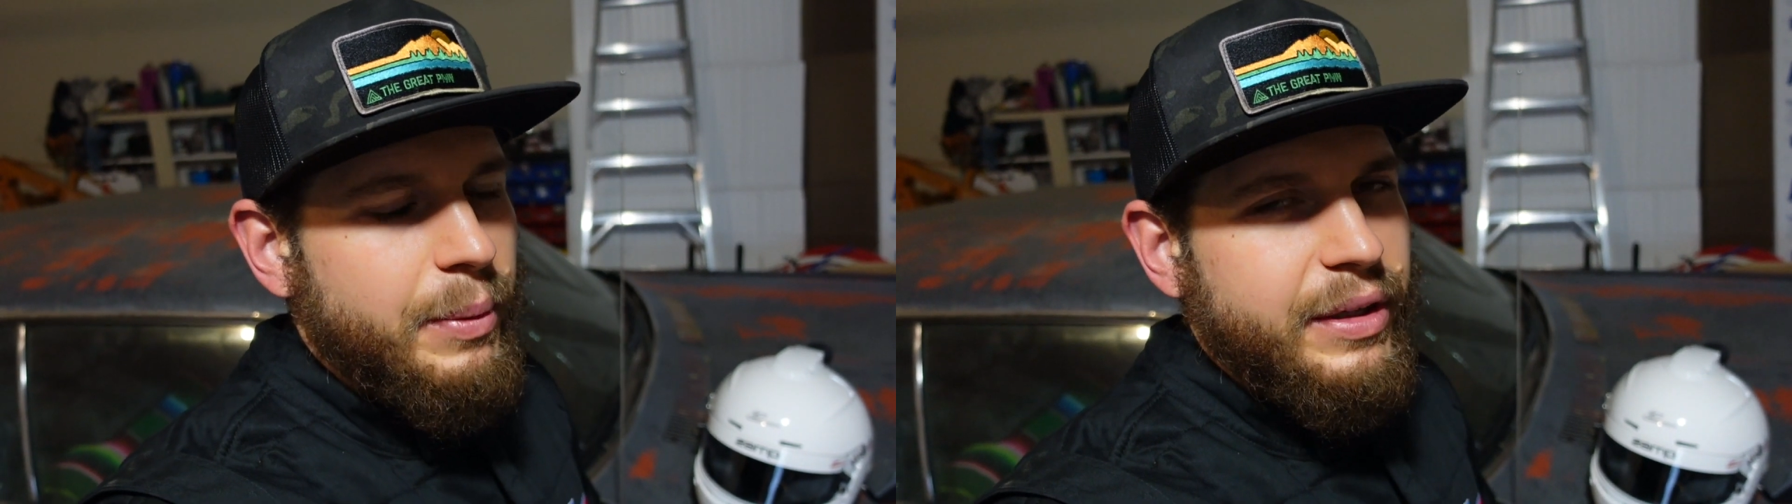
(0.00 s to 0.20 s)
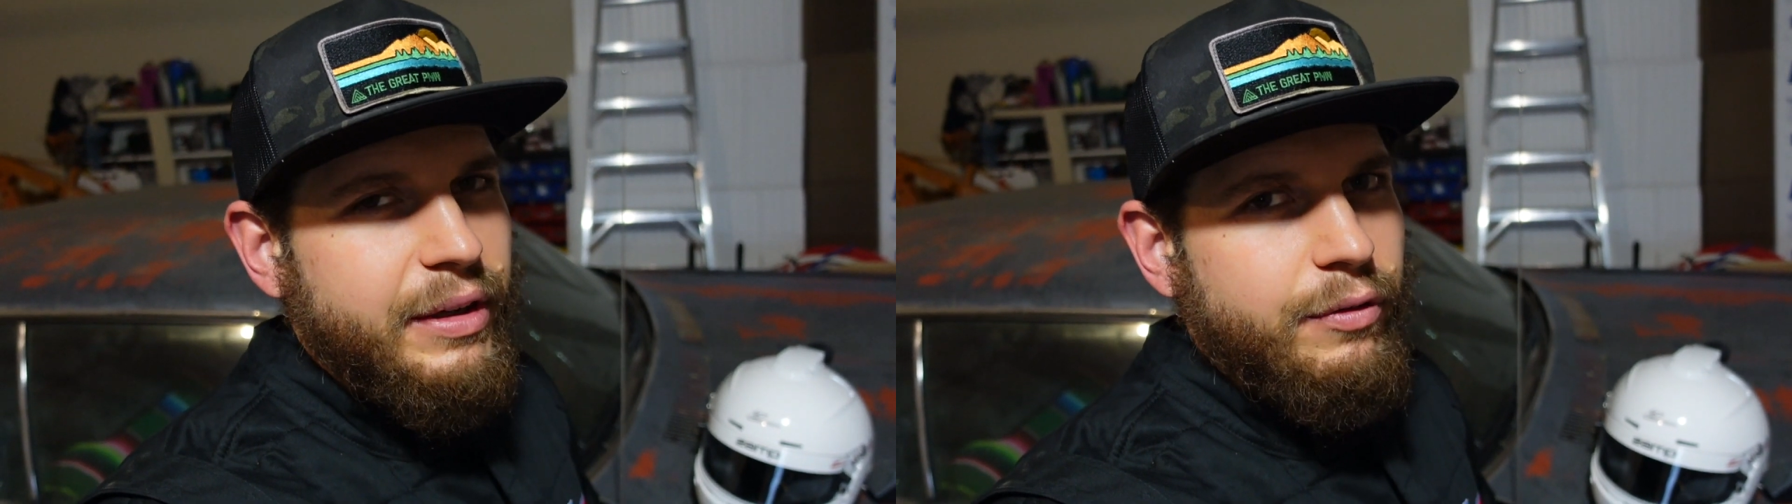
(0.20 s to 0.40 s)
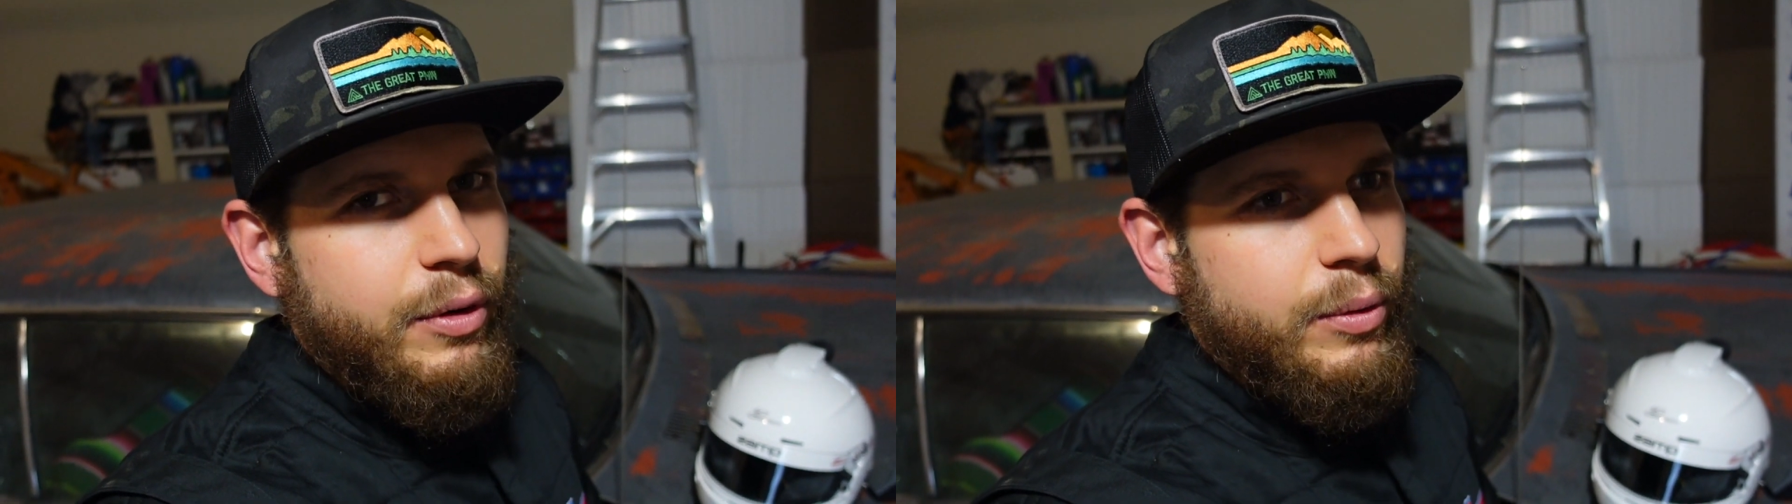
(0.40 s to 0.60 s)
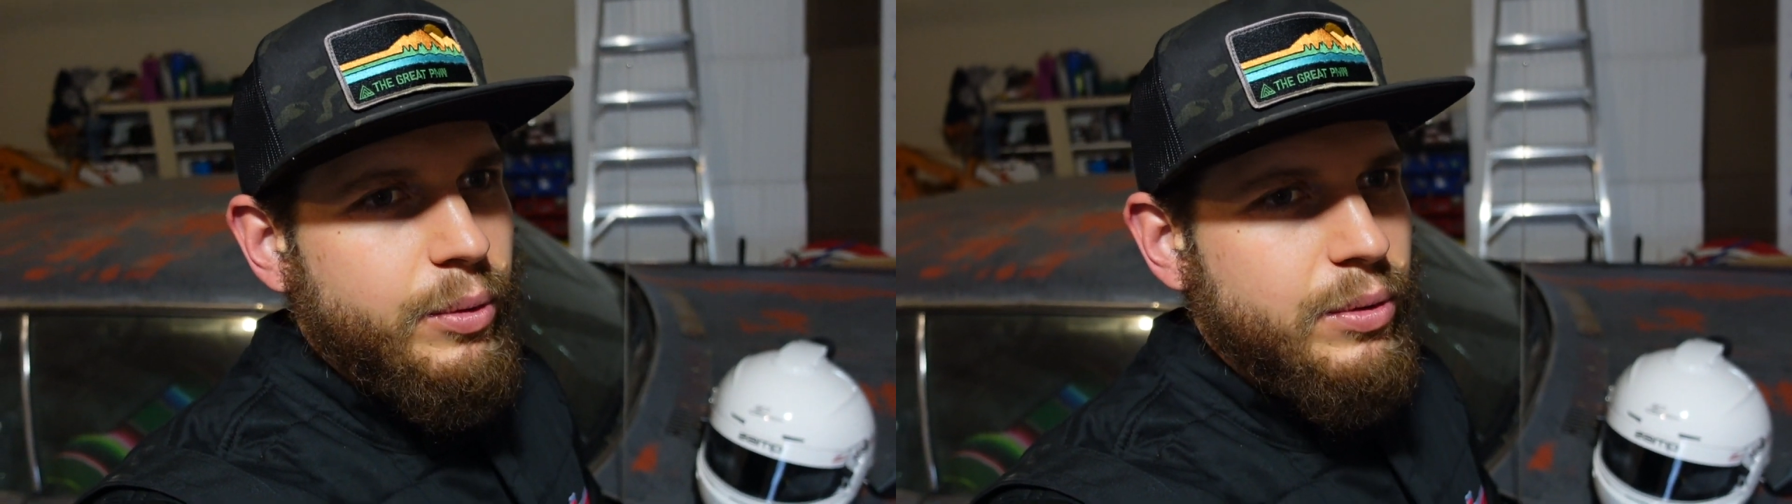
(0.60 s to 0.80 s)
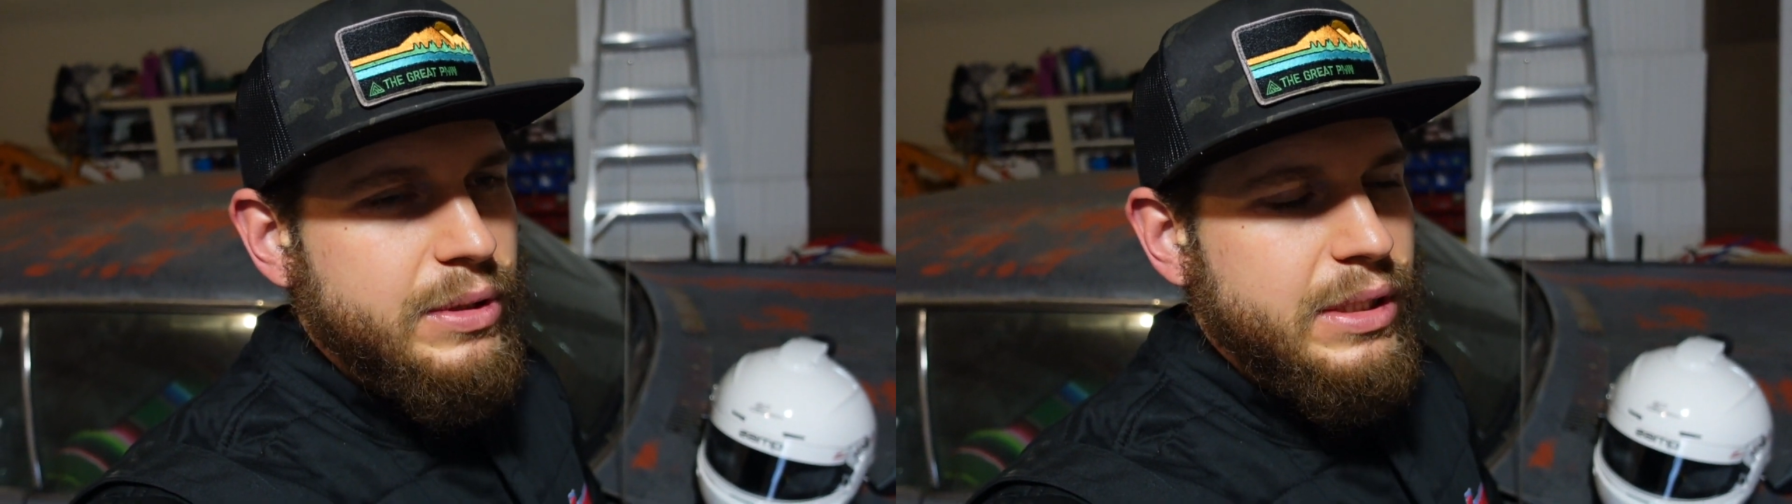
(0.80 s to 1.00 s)
bit different
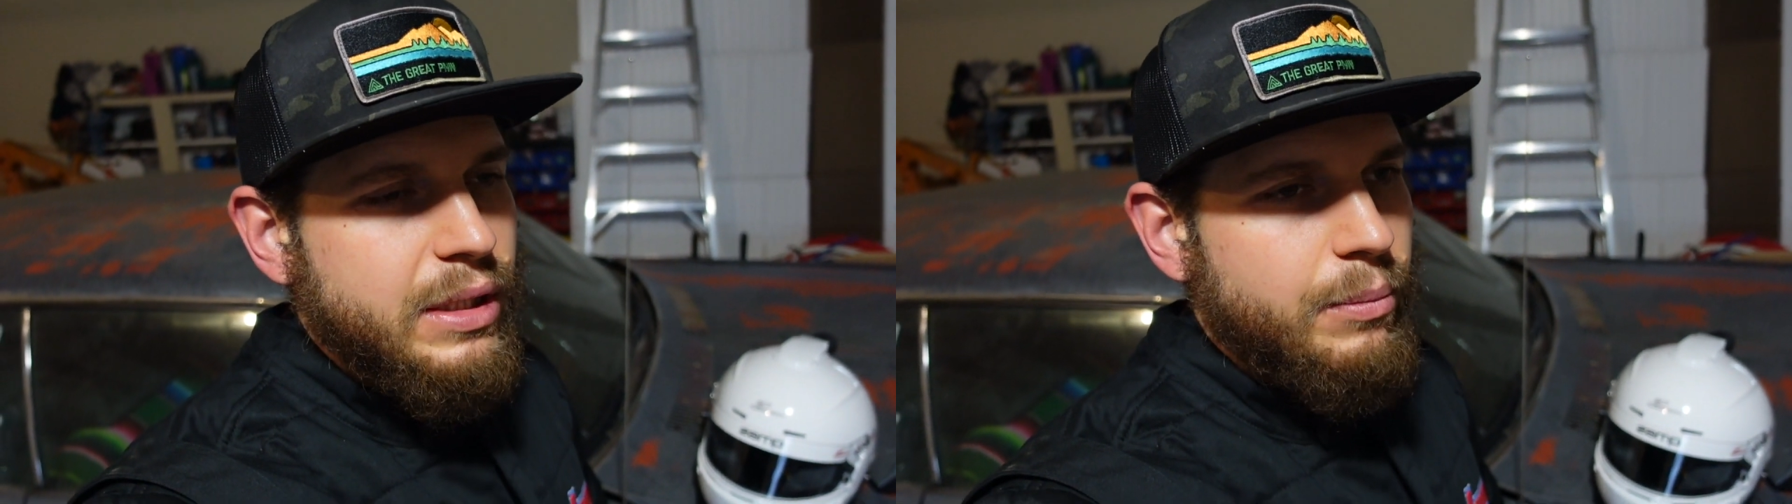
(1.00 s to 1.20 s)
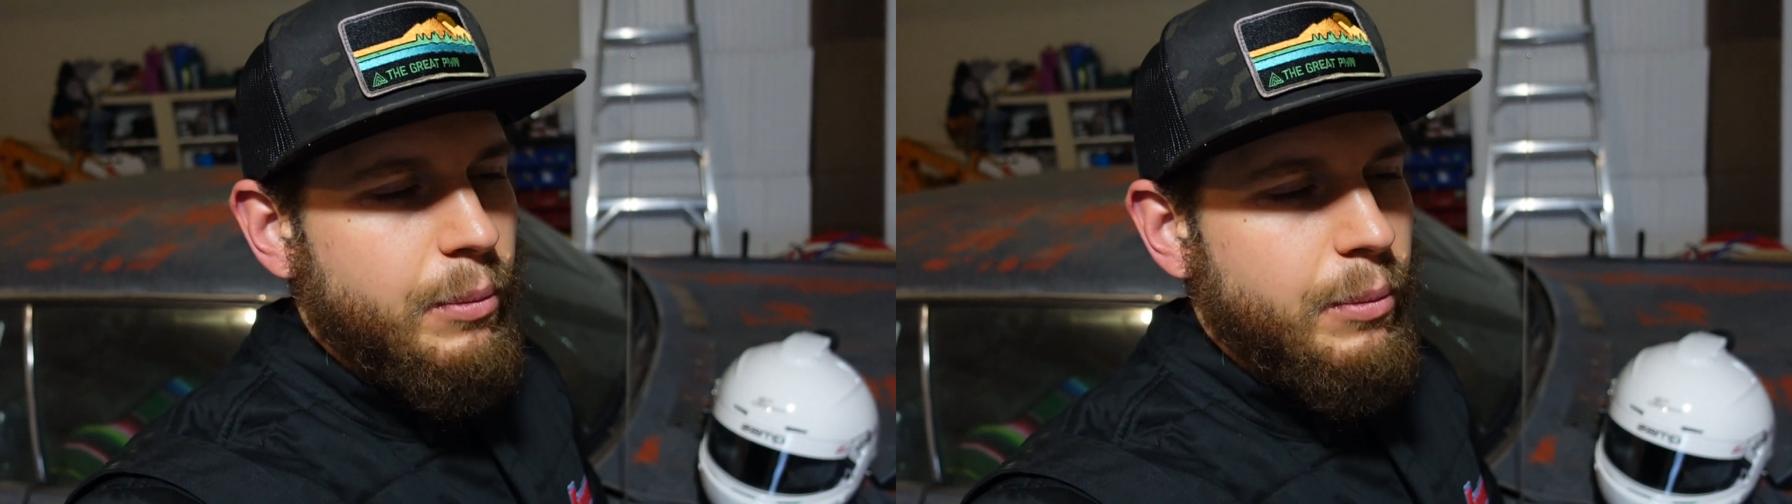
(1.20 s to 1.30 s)
rules,